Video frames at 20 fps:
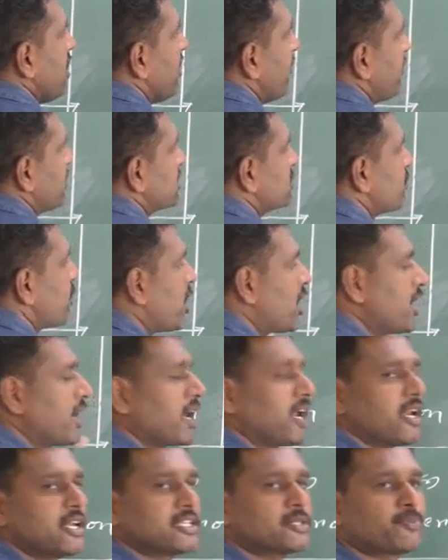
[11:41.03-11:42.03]
For
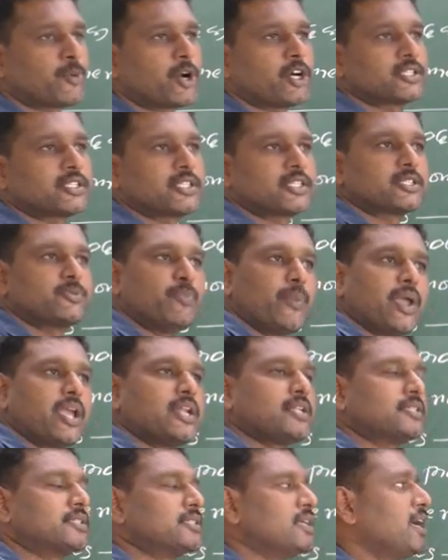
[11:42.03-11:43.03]
spontaneous process
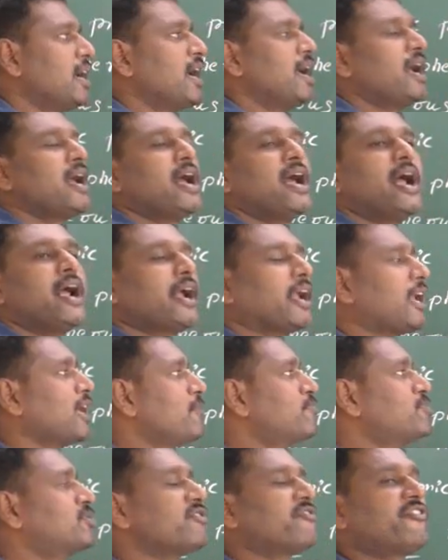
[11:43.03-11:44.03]
means
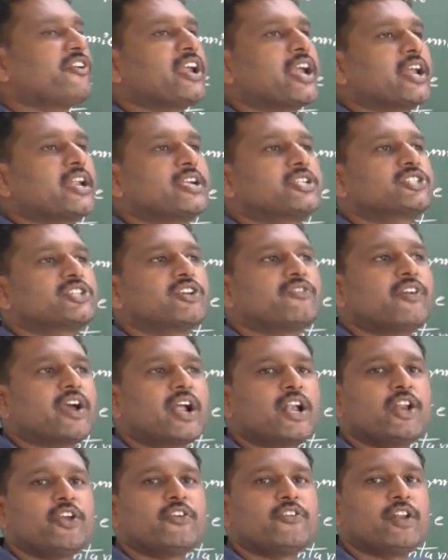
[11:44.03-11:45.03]
Gibbs free energy
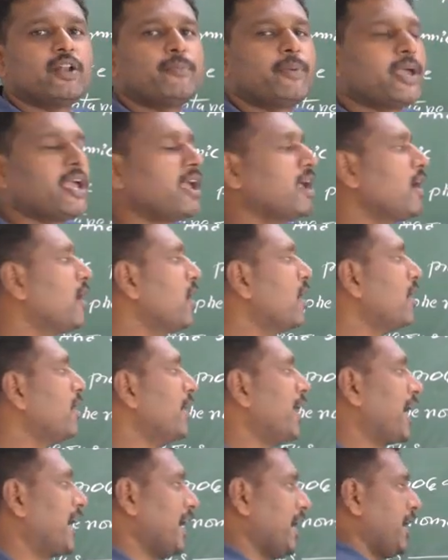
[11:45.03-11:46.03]
value will be
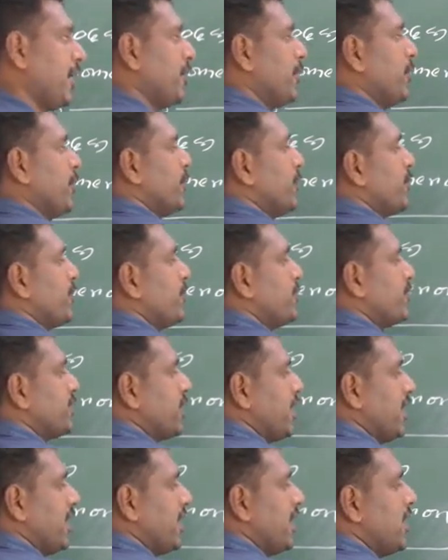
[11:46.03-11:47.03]
negative.
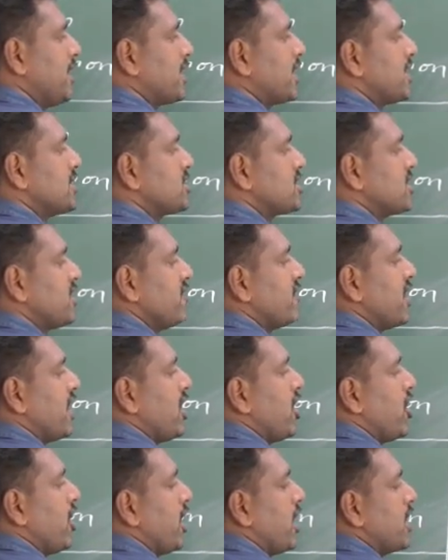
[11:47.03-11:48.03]
Delta G
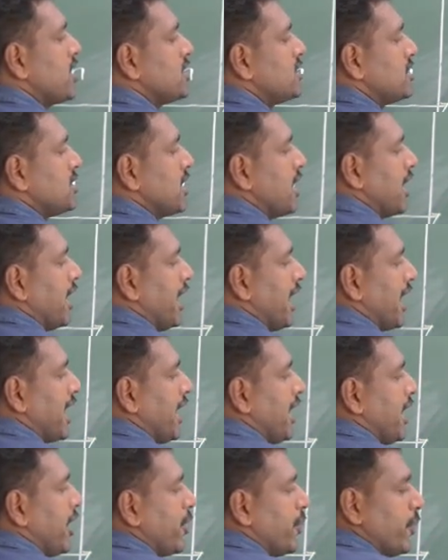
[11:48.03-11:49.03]
value is
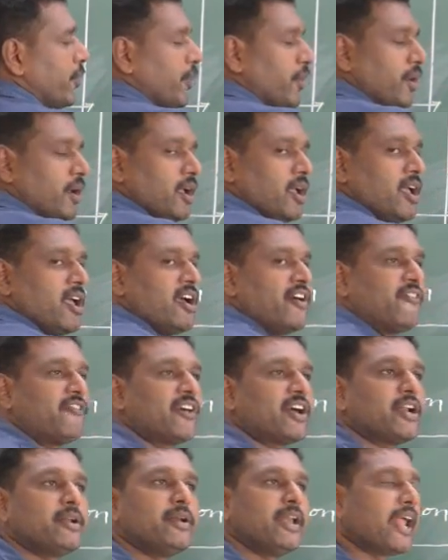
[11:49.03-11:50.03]
negative.
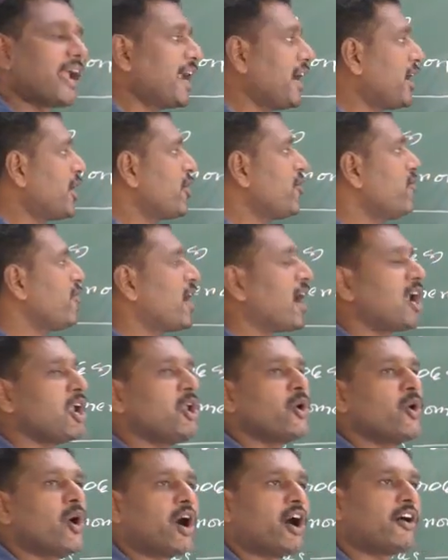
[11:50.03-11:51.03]
For negative
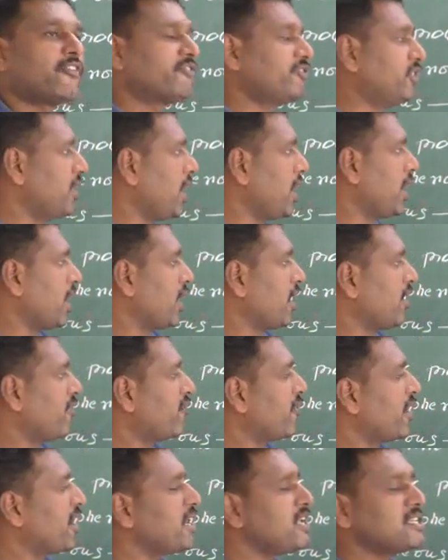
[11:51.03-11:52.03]
value of
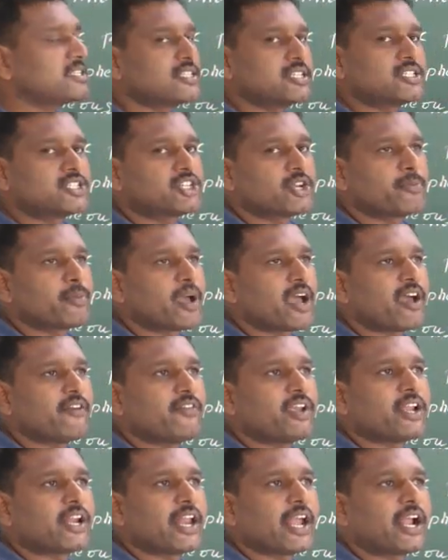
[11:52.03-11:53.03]
any system
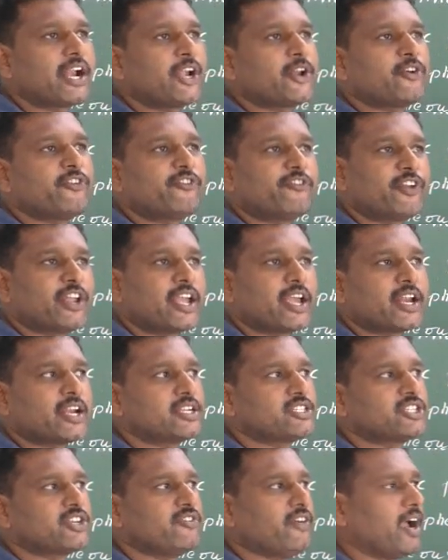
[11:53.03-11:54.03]
having negative free
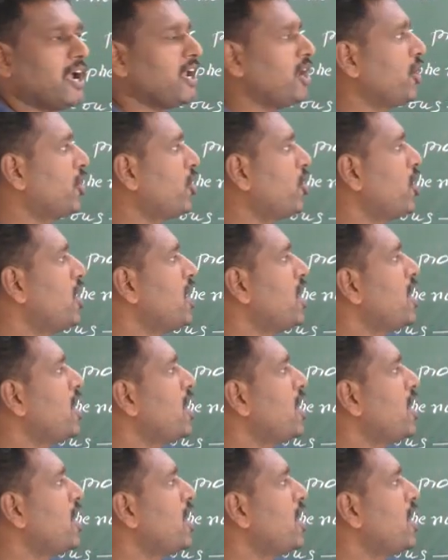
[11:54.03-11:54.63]
energy value,